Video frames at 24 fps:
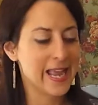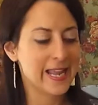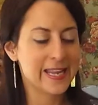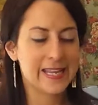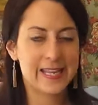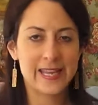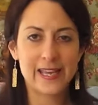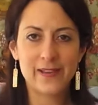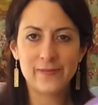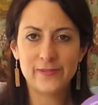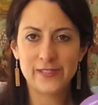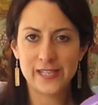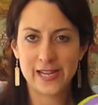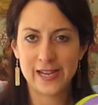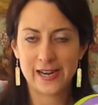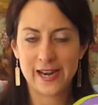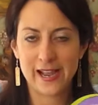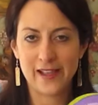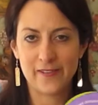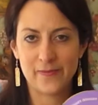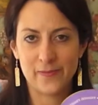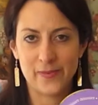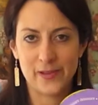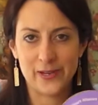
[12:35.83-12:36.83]
gift, and
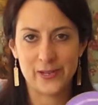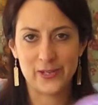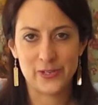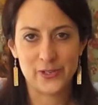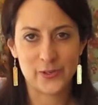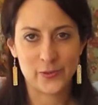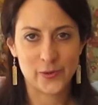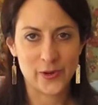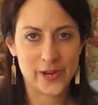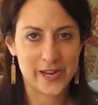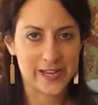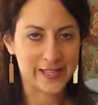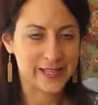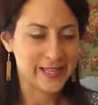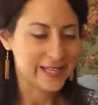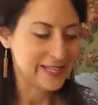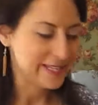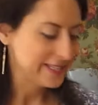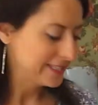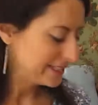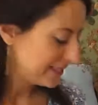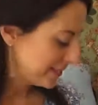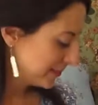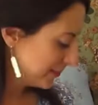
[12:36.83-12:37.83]
I've been enjoying
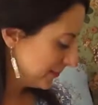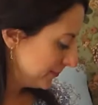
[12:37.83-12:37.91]
these.